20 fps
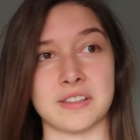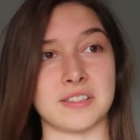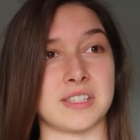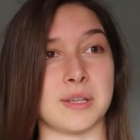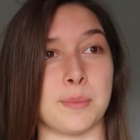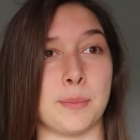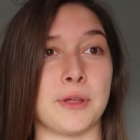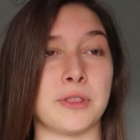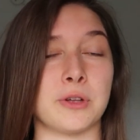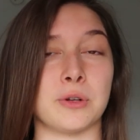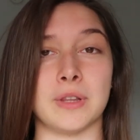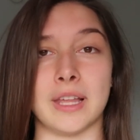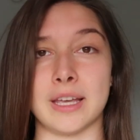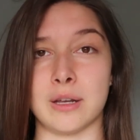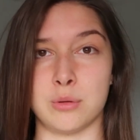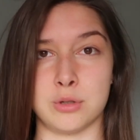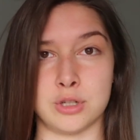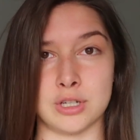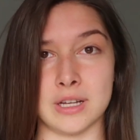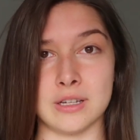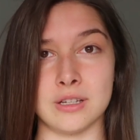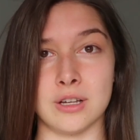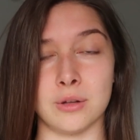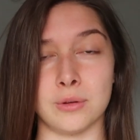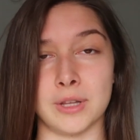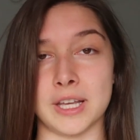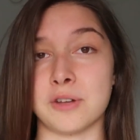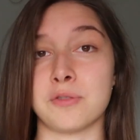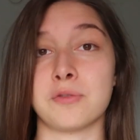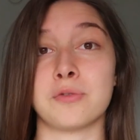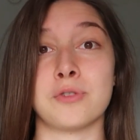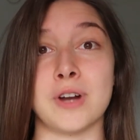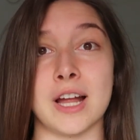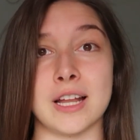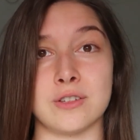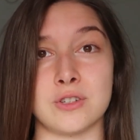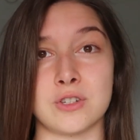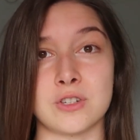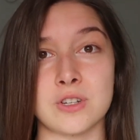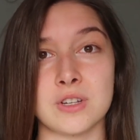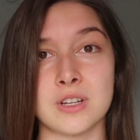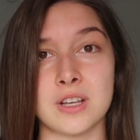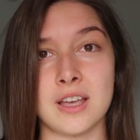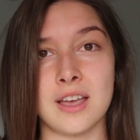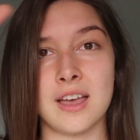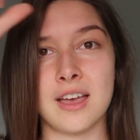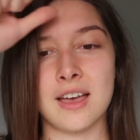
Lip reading: some other language I know, like French,